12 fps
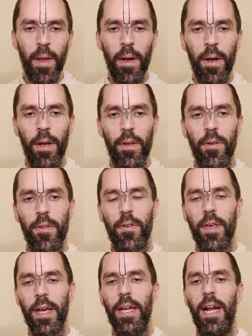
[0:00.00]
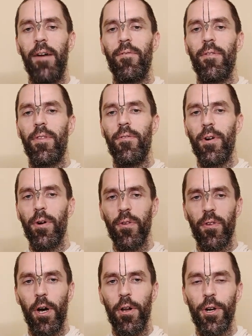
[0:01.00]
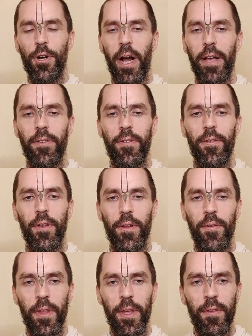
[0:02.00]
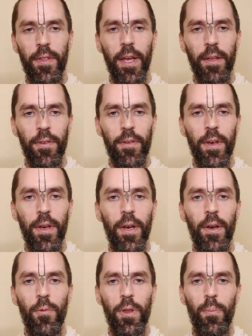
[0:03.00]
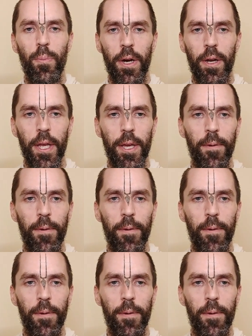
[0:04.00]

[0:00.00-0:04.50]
So the second half of the verse contrasts all of these things with bhakti.